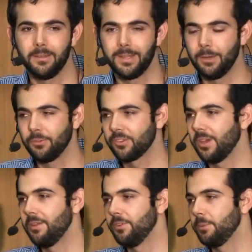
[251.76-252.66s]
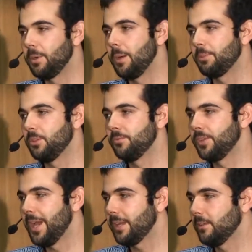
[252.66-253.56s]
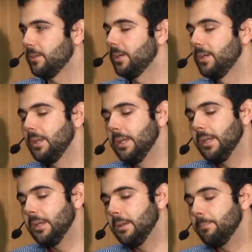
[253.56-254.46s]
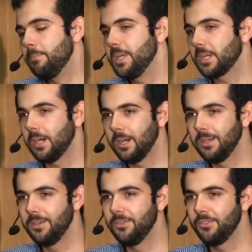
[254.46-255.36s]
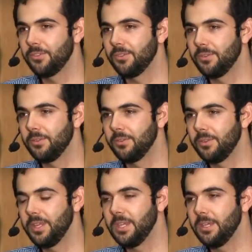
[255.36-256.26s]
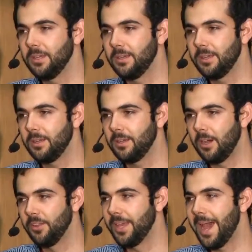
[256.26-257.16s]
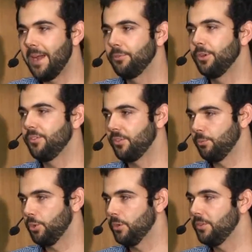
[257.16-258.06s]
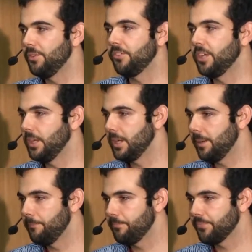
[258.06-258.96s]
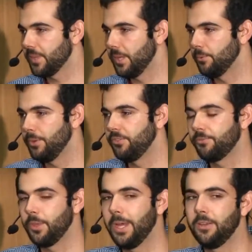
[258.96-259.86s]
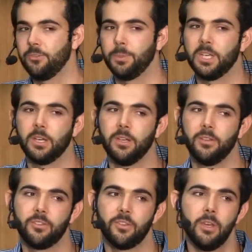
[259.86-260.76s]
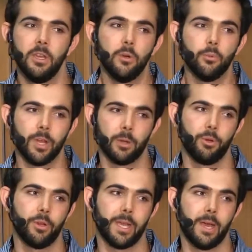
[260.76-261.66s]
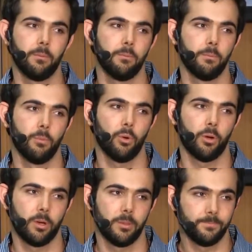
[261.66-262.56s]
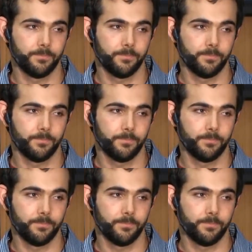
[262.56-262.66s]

that was kind of in the popular vernacular, because on the average, the world is heating up. And the reason for that is because we are putting out more